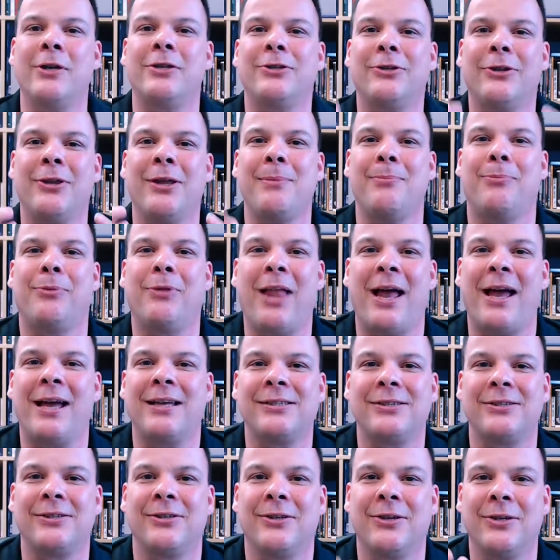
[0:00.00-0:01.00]
richly
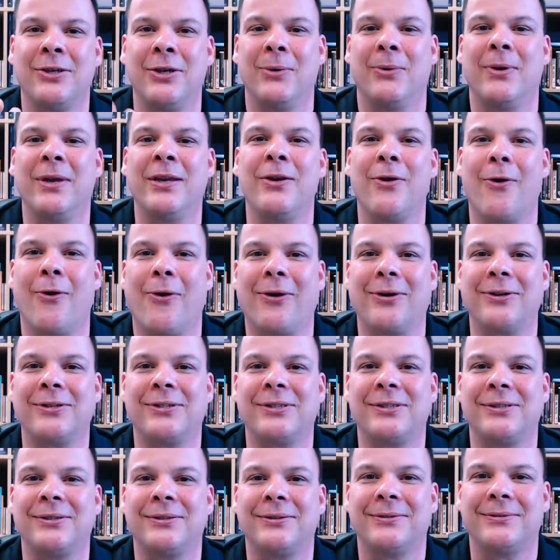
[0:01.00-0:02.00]
bless you and
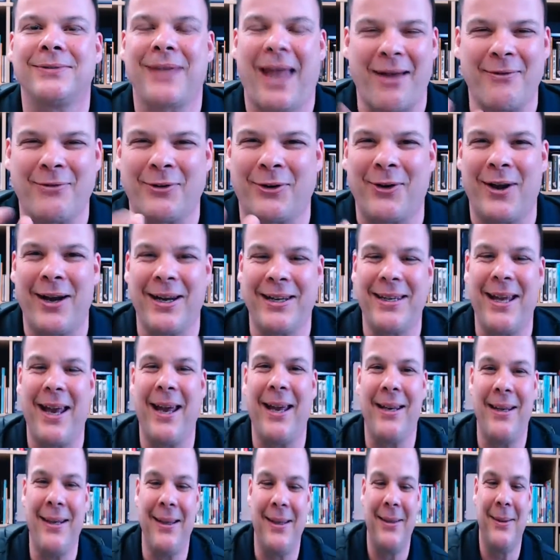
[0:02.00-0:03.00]
yours. Have a great
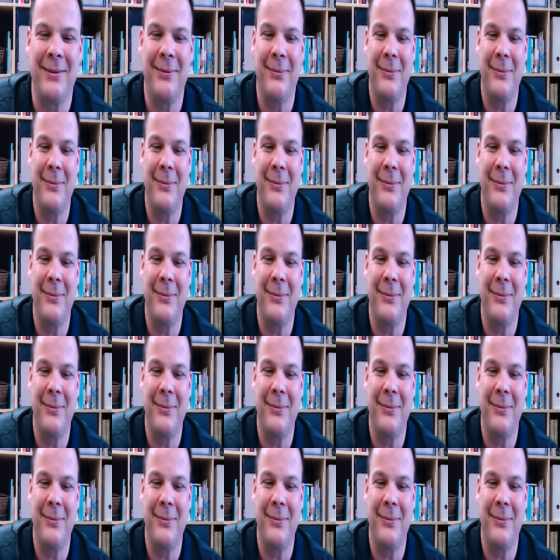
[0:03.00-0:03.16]
day.